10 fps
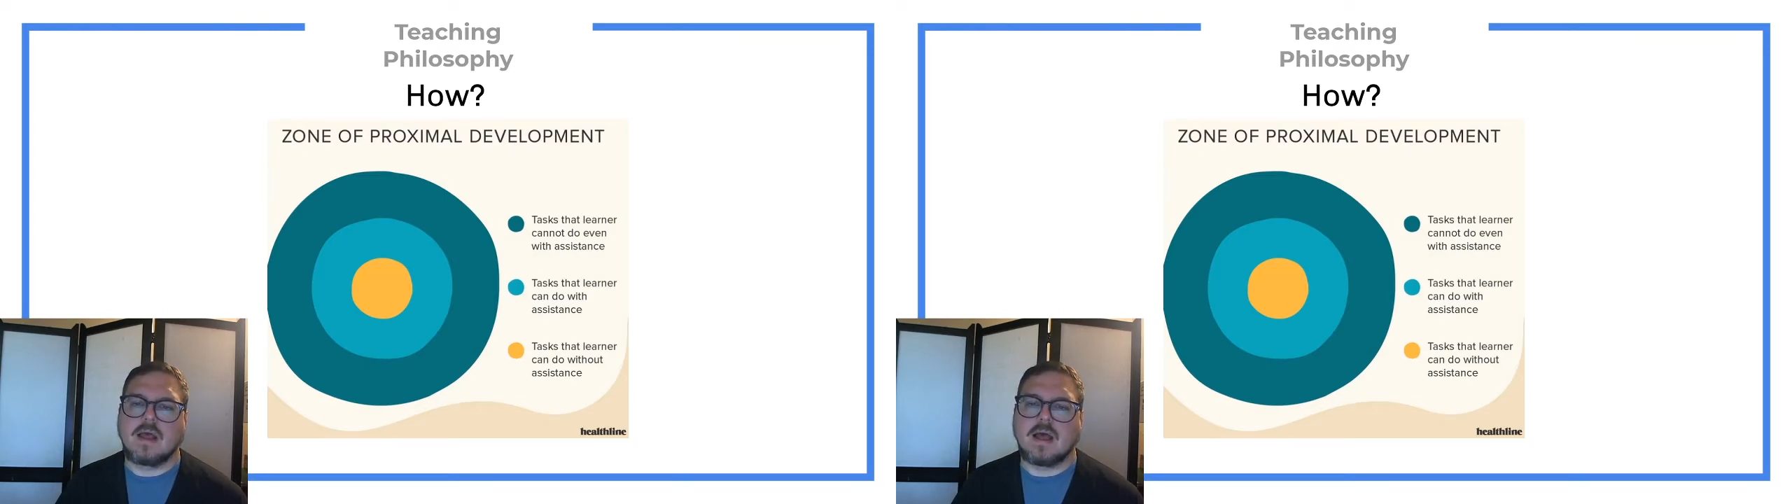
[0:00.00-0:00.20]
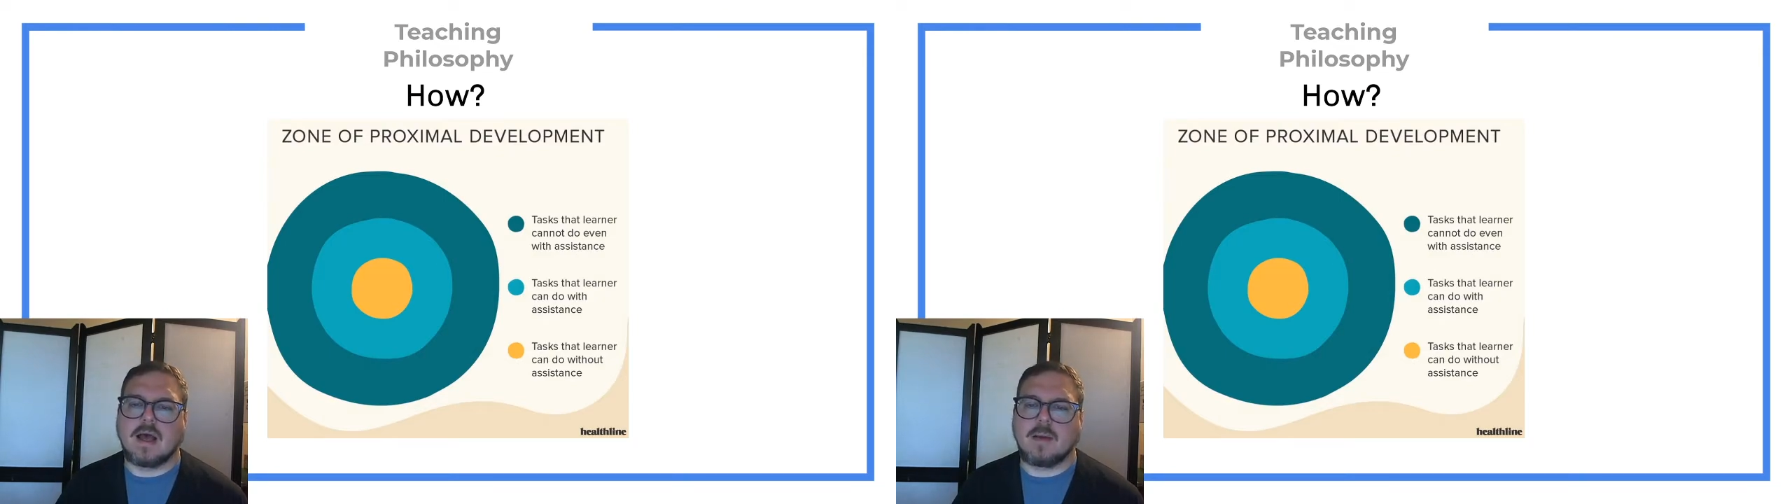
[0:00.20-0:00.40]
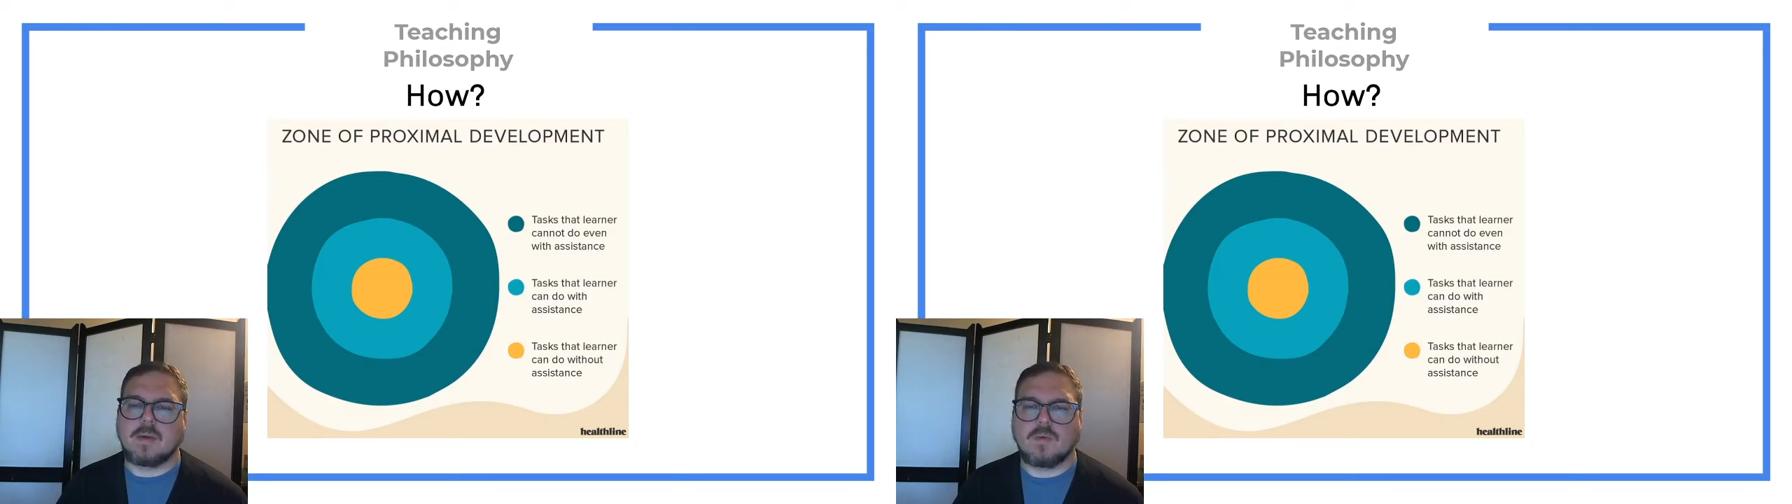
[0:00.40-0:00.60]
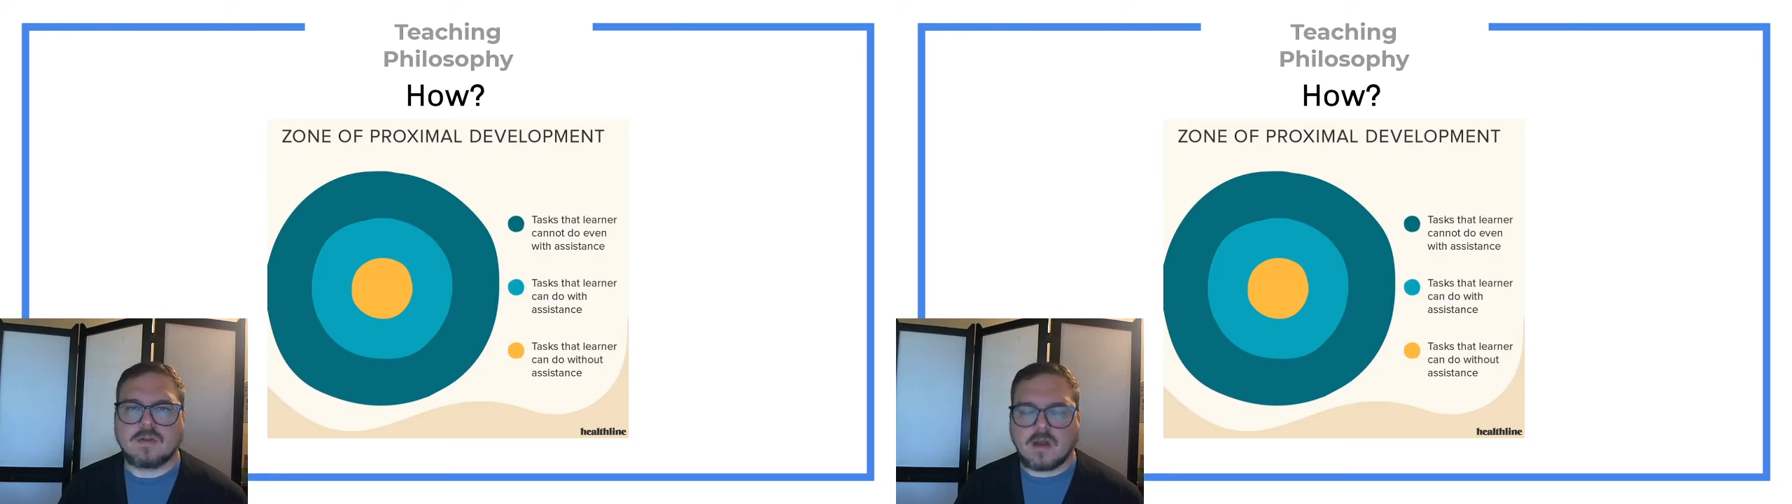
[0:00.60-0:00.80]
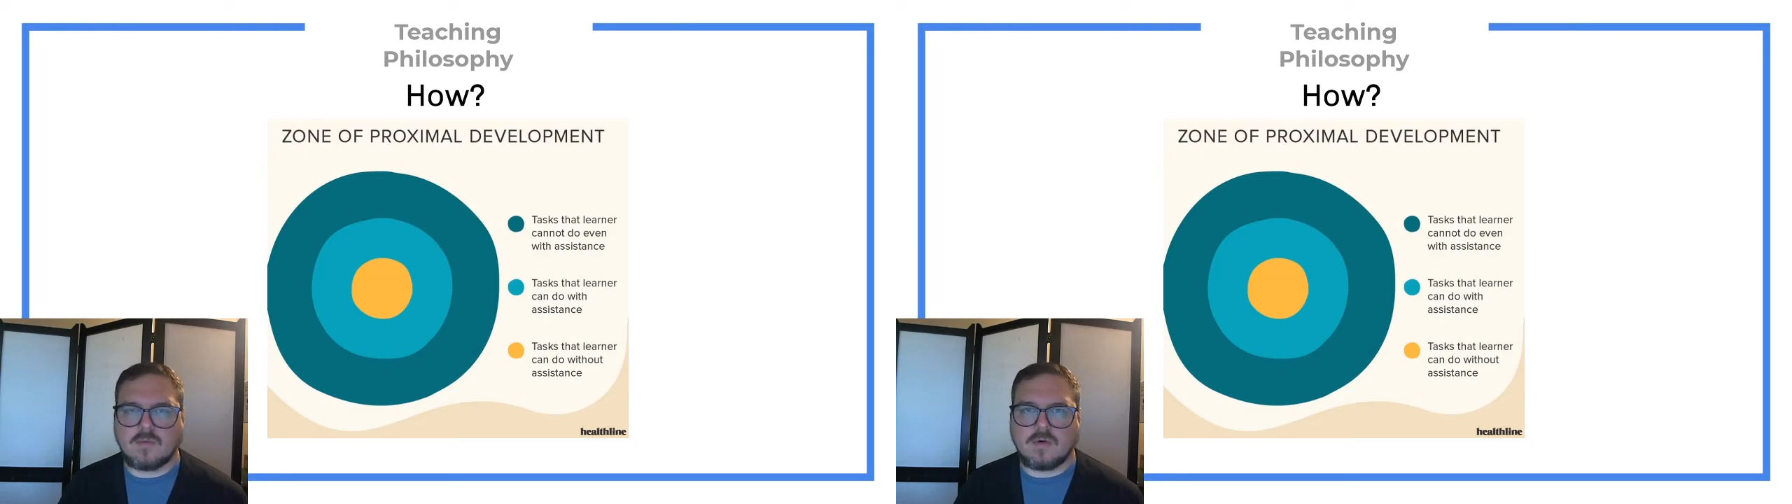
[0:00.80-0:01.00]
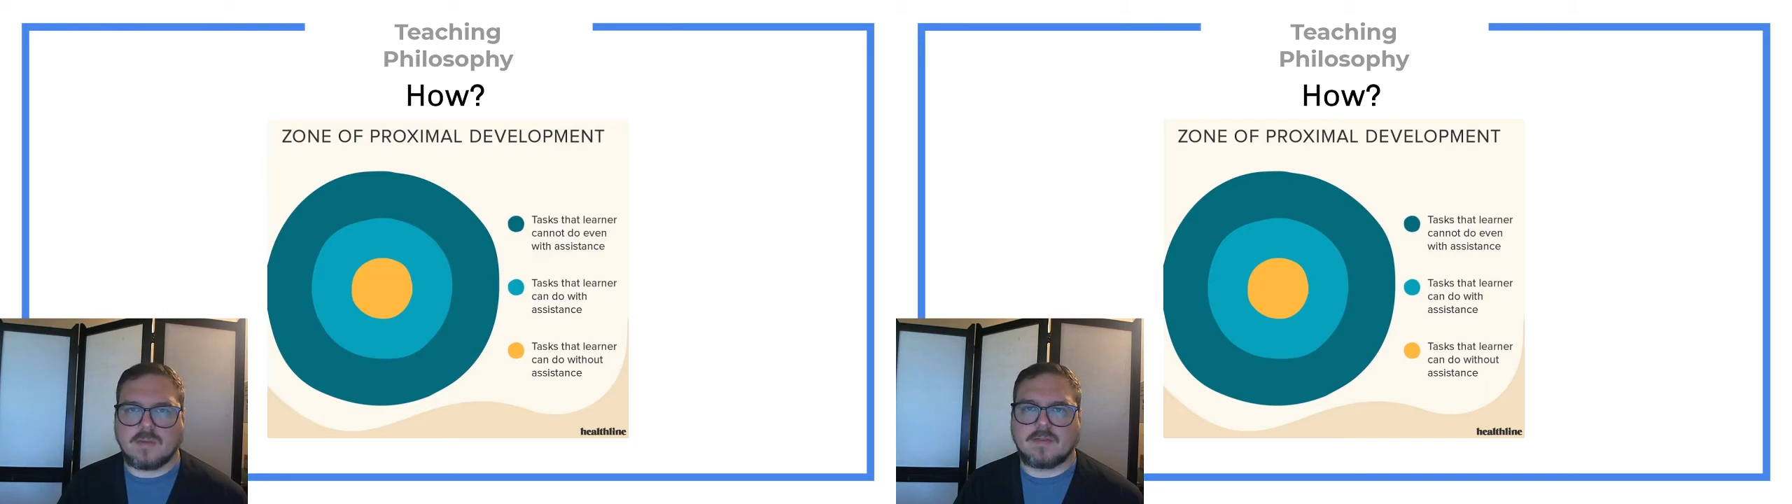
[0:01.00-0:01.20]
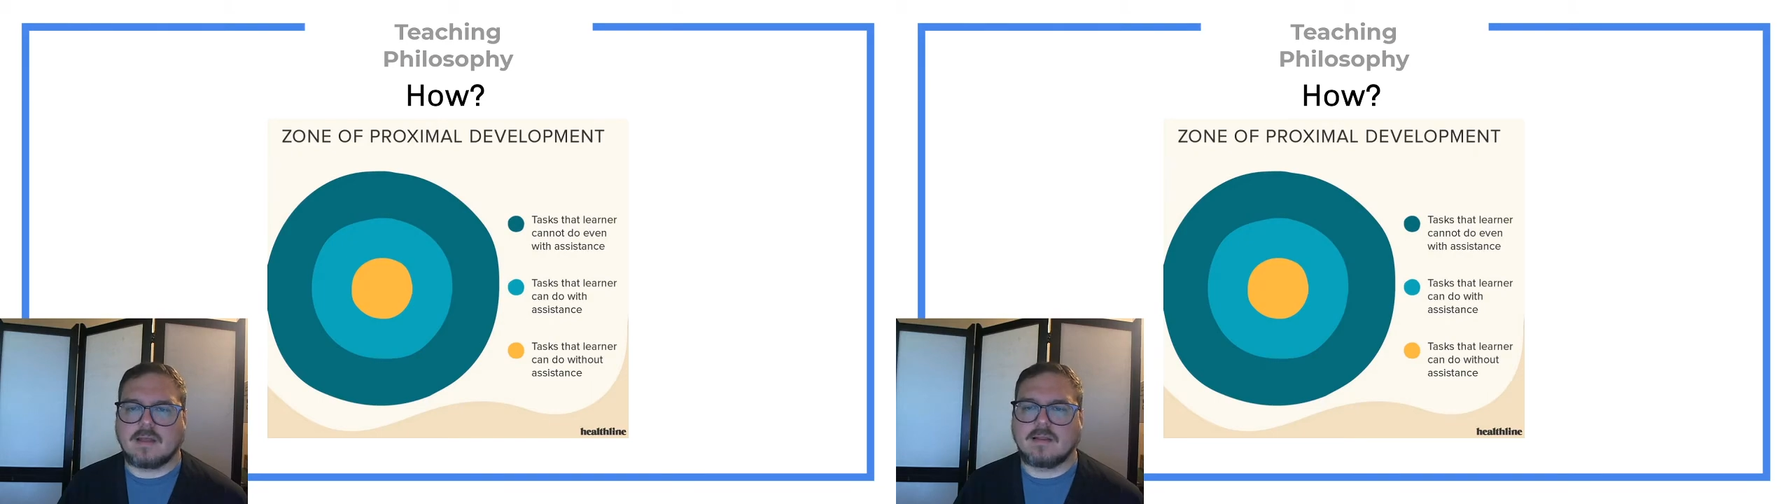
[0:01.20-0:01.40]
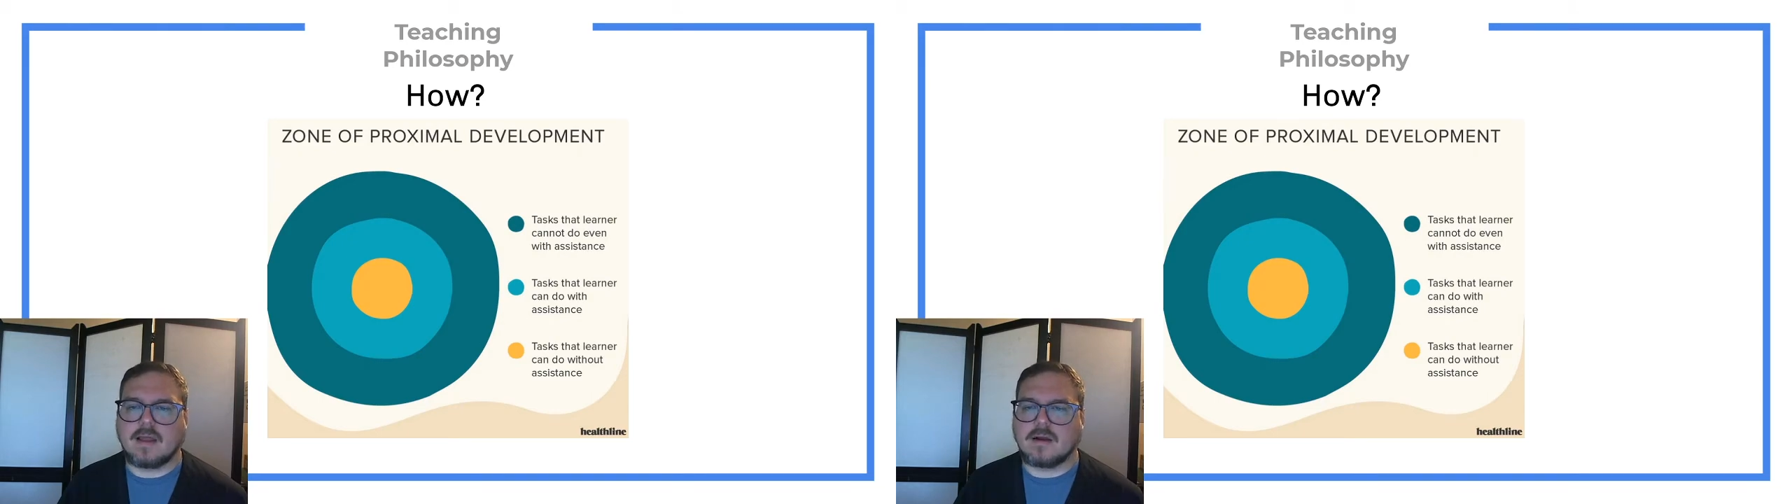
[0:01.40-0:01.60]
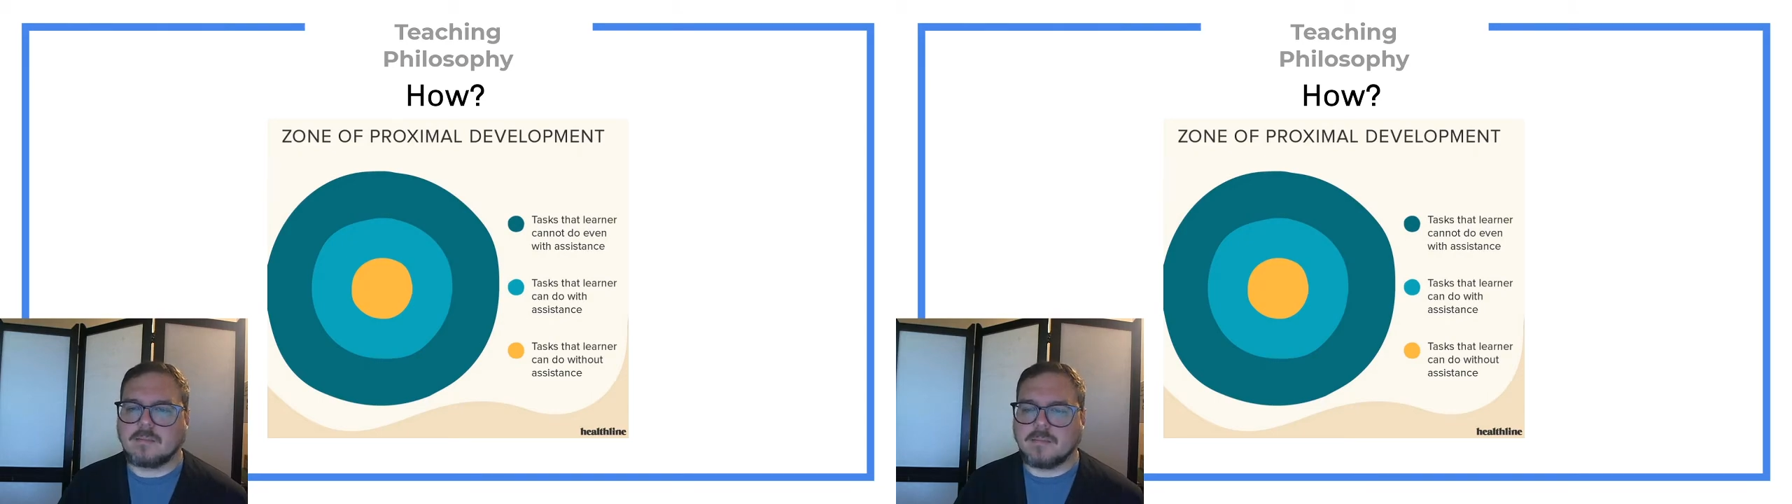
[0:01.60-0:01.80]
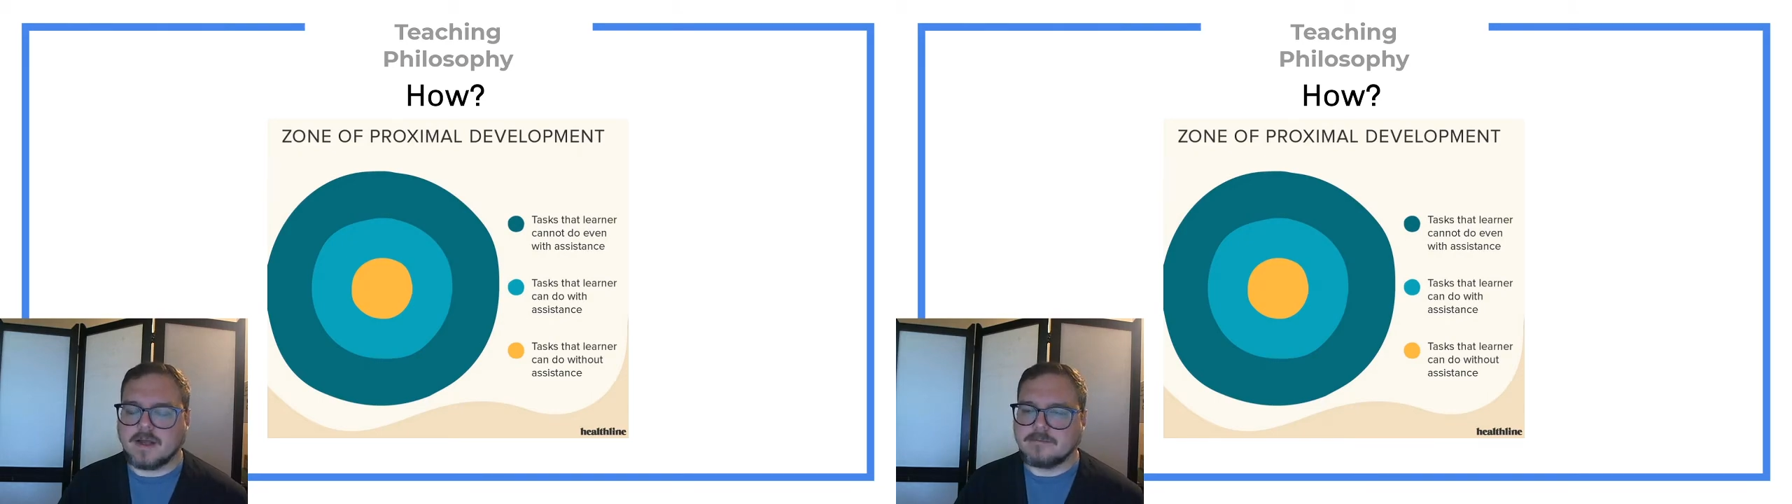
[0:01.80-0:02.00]
and we'll talk more about that later,
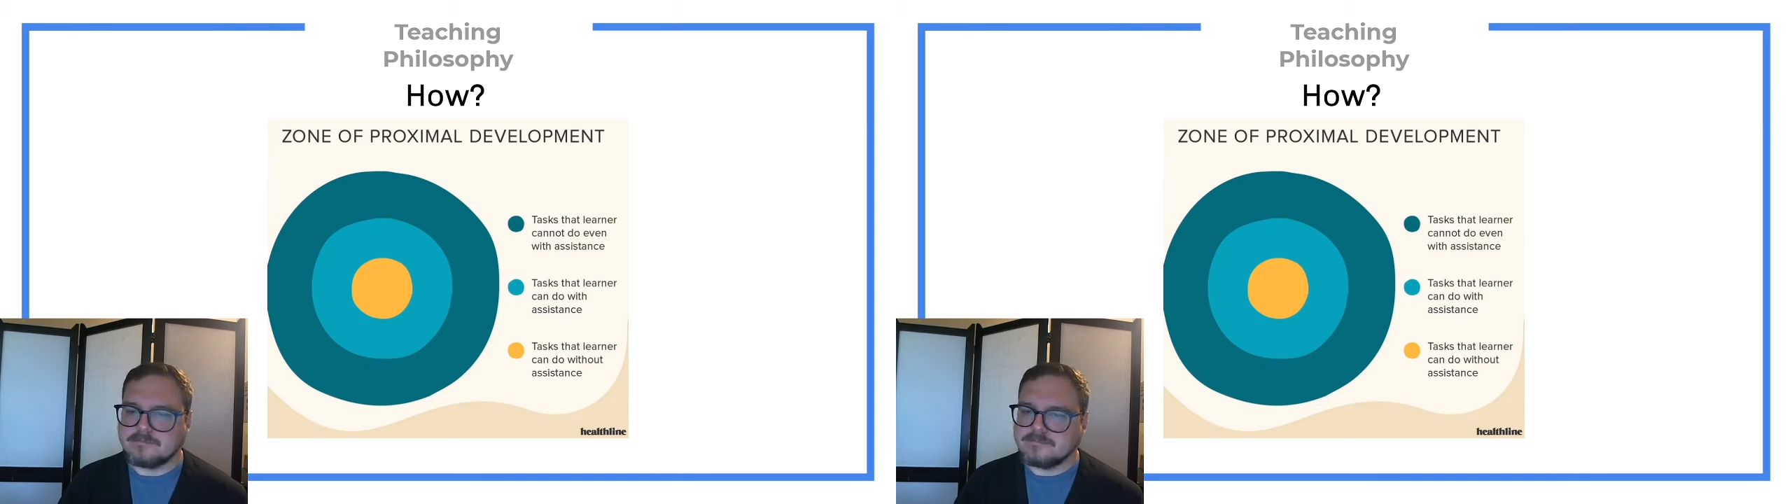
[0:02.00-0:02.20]
but